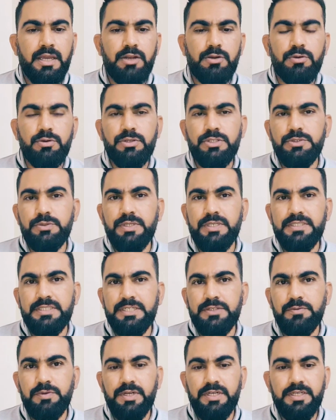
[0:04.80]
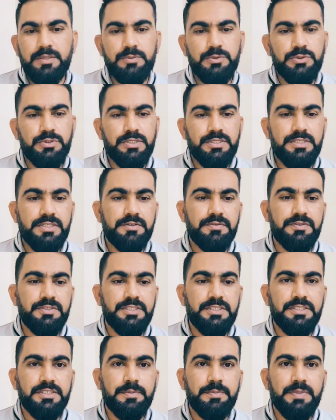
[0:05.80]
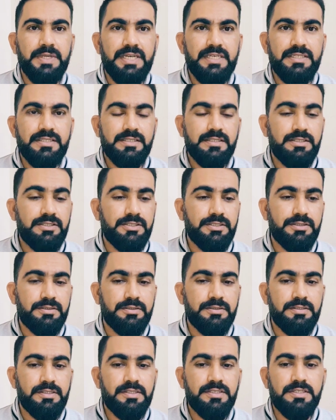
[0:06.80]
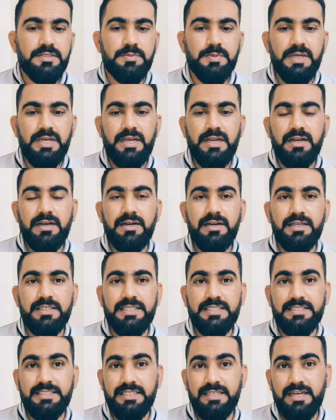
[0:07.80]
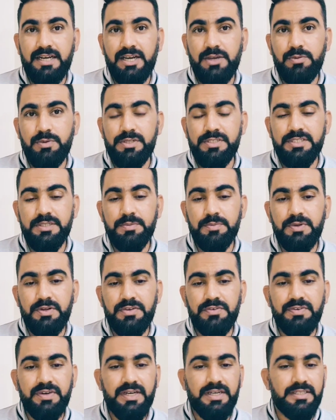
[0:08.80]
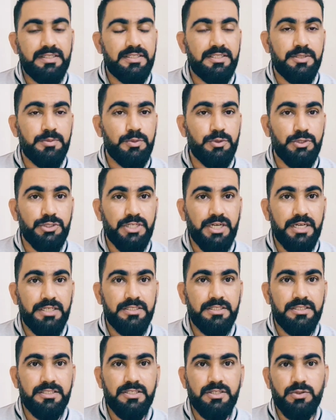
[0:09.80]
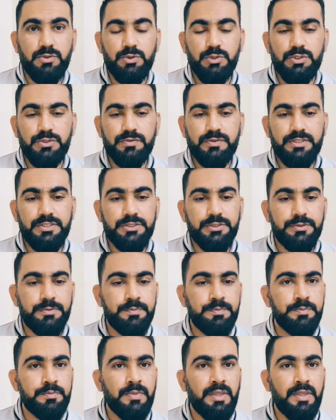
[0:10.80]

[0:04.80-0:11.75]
Hello everyone and welcome to the Safety and Compliance Center. This is Bilal Khan and here I will simplify the NEBOSH IGC course for you.